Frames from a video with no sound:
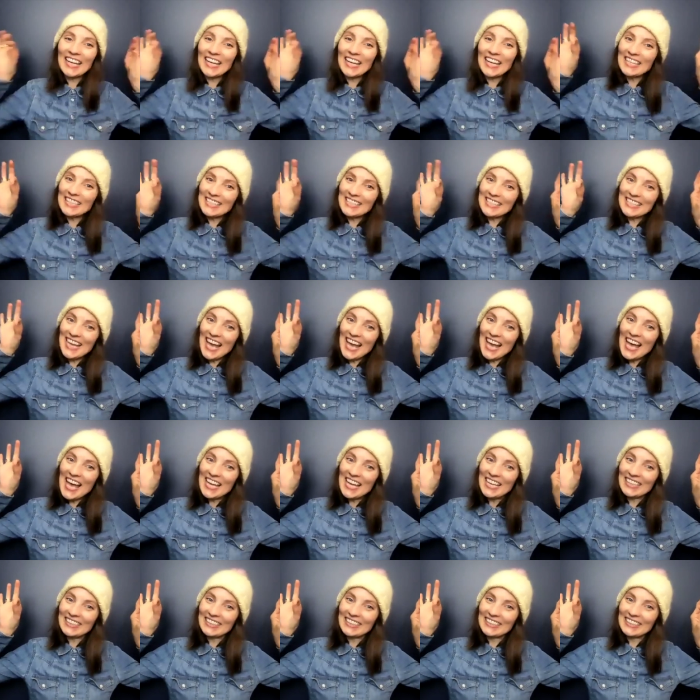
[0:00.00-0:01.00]

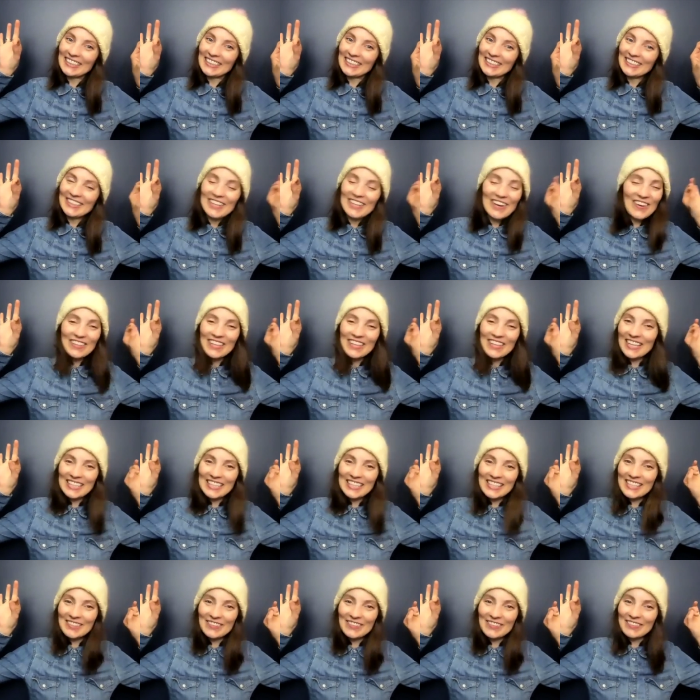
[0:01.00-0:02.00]
it's done. No,
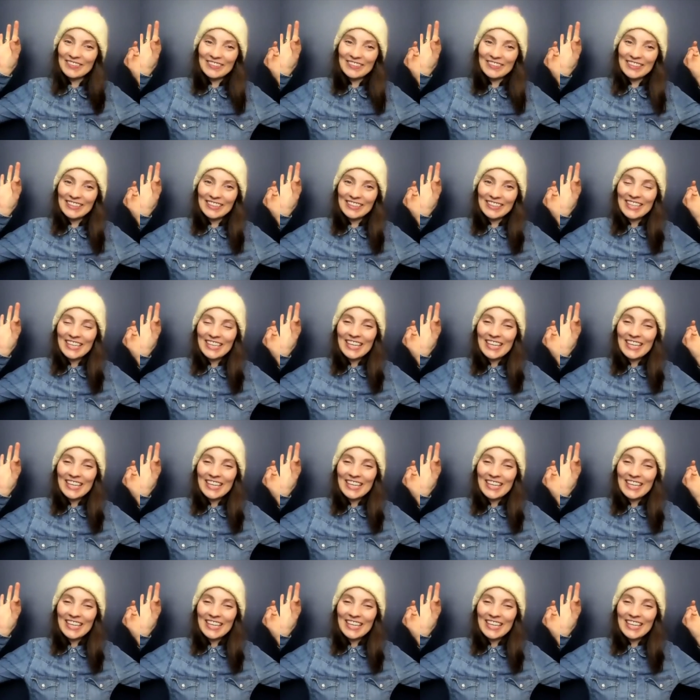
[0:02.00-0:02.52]
it's done.